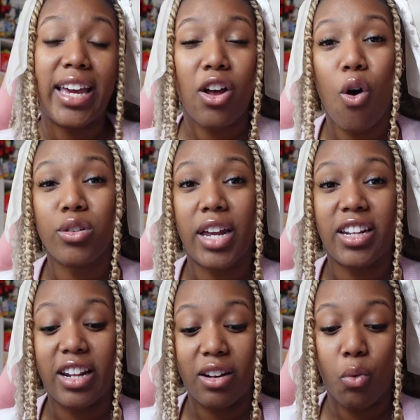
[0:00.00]
get it all done
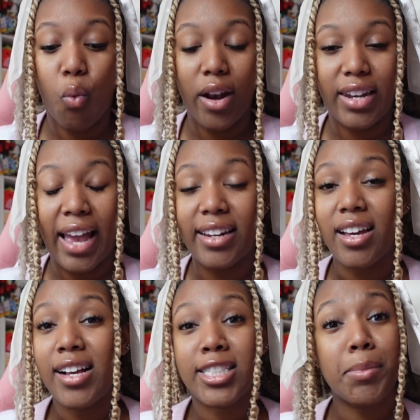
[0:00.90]
in one night.
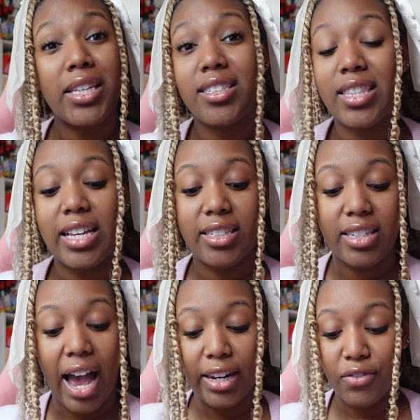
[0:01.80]
Some of these things
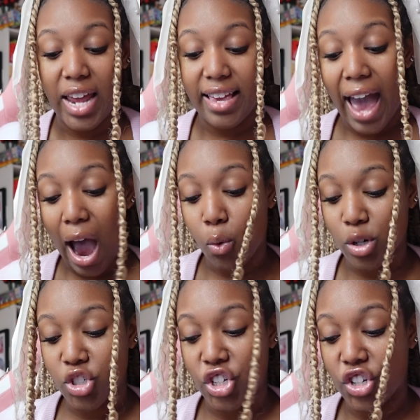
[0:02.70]
kind of take
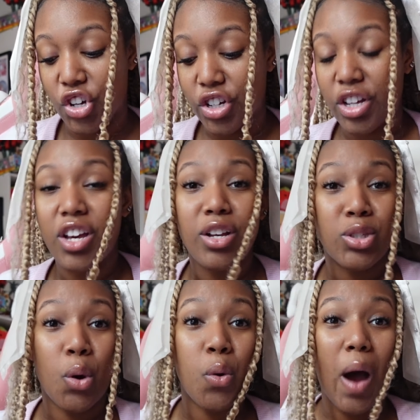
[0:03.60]
hours to cook,
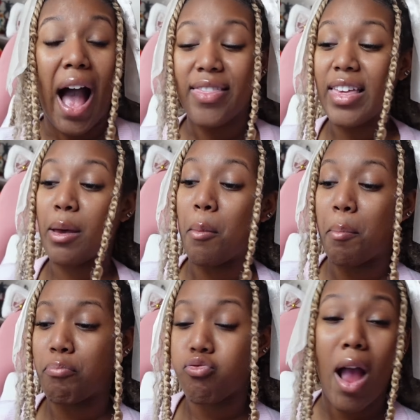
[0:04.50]
so I think
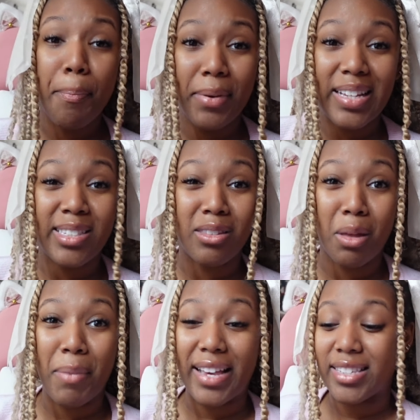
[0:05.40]
prep is the
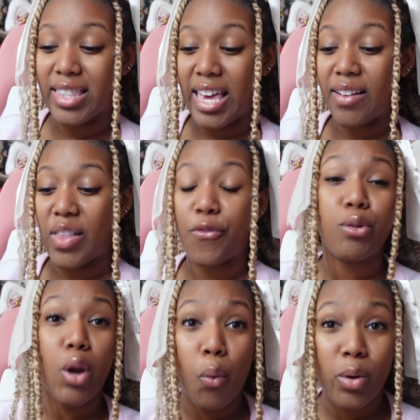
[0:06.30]
biggest thing. If you
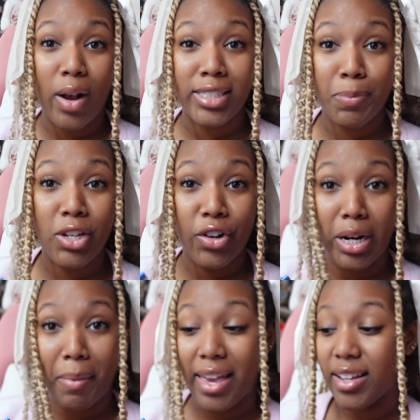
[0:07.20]
know what recipe you're
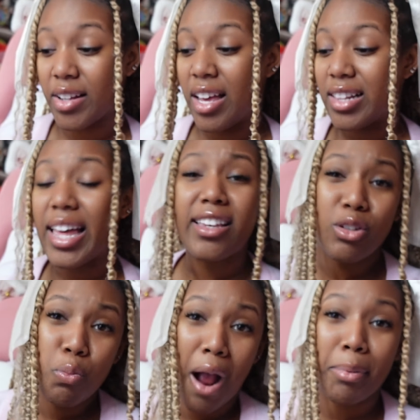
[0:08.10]
gonna make, like
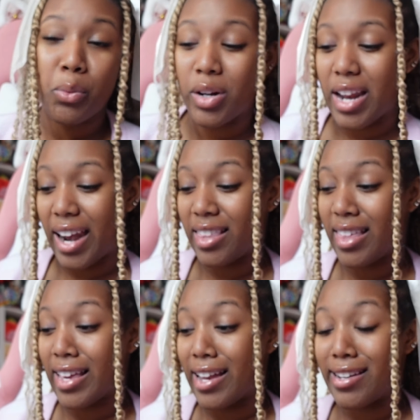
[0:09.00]
you probably would in
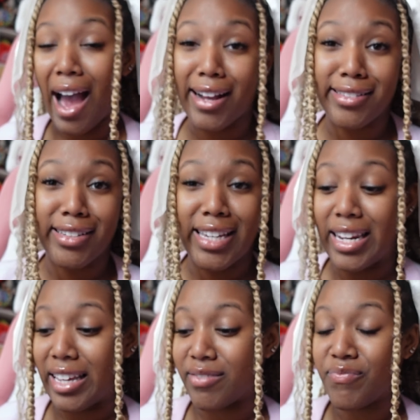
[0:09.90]
anything, and not
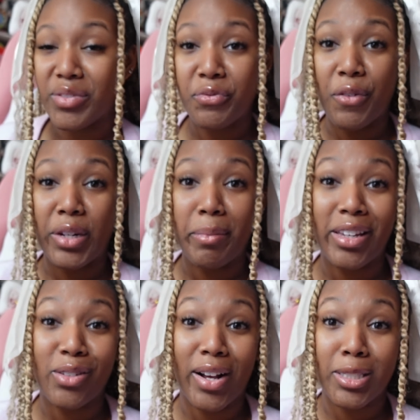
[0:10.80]
eating 50
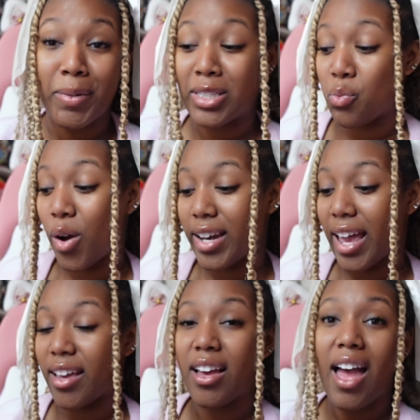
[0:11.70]
million recipes in one
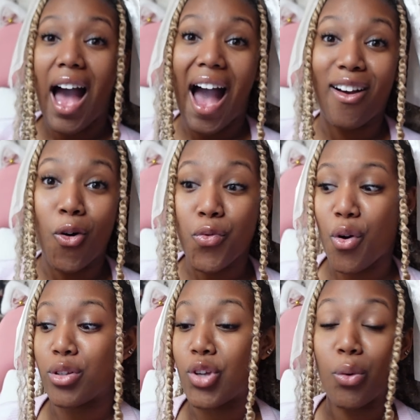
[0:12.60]
day, I
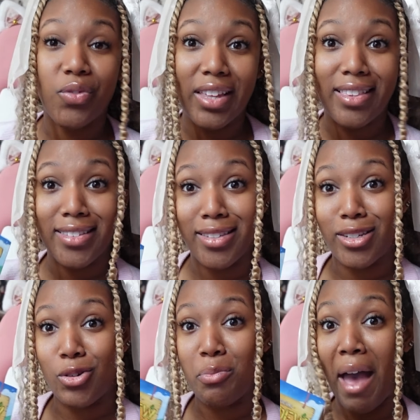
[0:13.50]
overall don't think this is
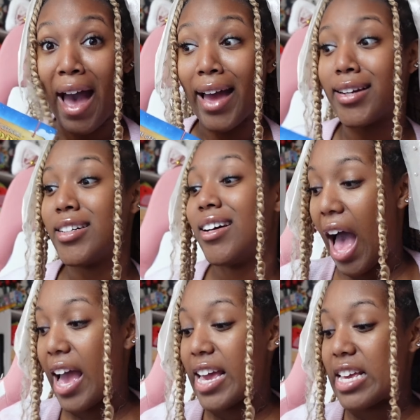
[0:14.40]
too bad.
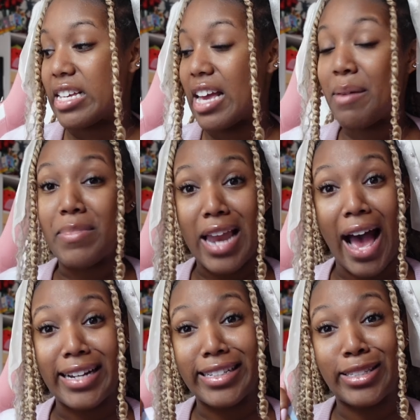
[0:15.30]
I am
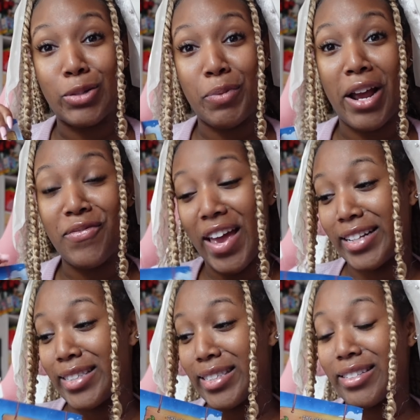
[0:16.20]
not a super
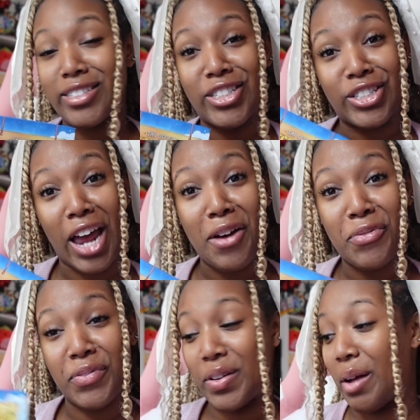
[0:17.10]
advanced
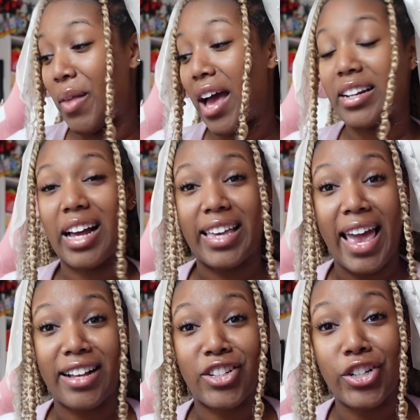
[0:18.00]
chef. I
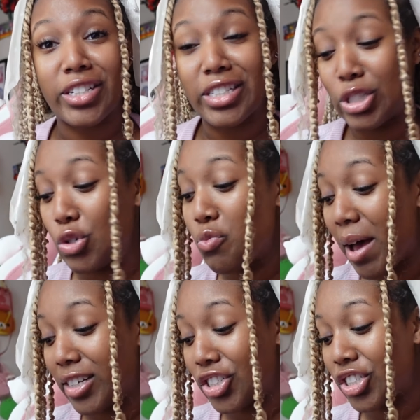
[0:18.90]
can't cook too
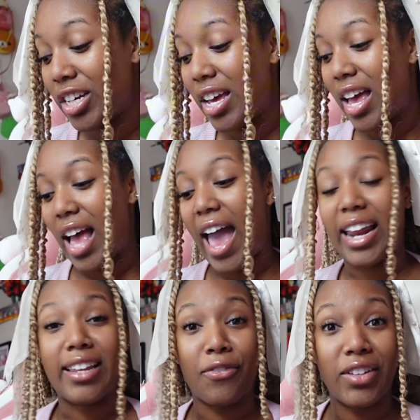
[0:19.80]
much. And I
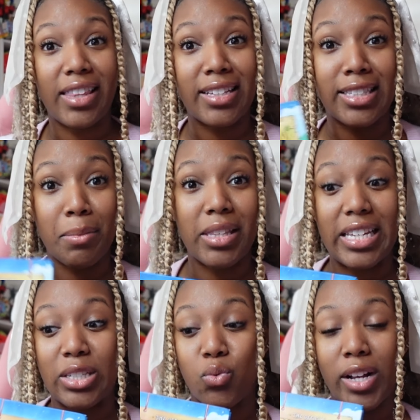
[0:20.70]
definitely think some of
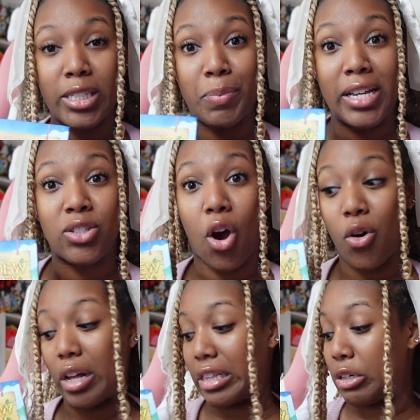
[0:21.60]
these recipes
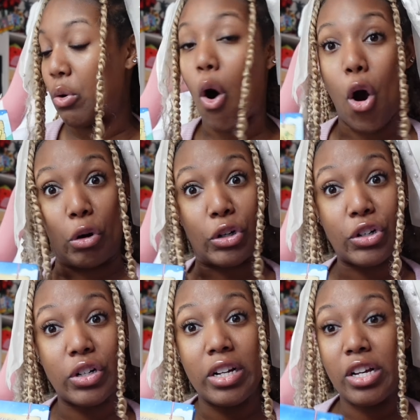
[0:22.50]
are a little
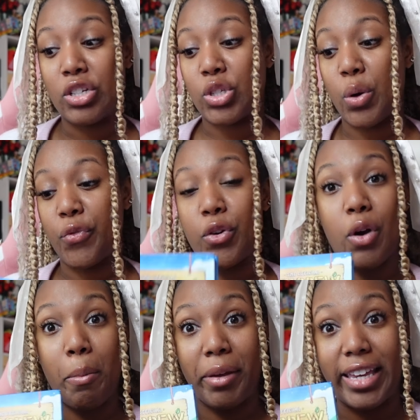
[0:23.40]
harder. So if you're
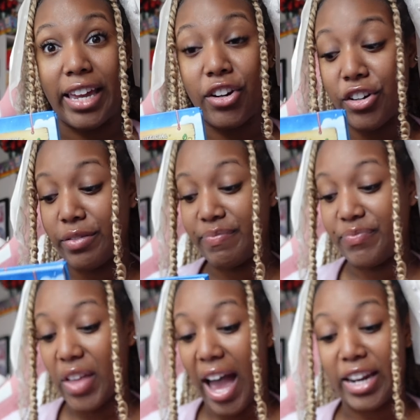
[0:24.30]
a beginner,
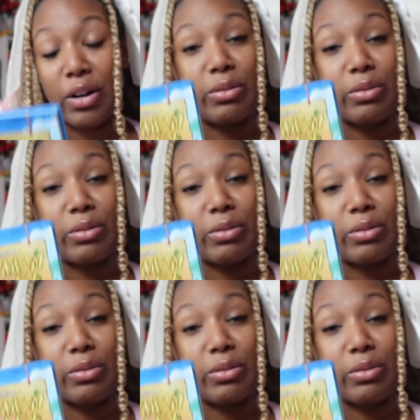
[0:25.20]
I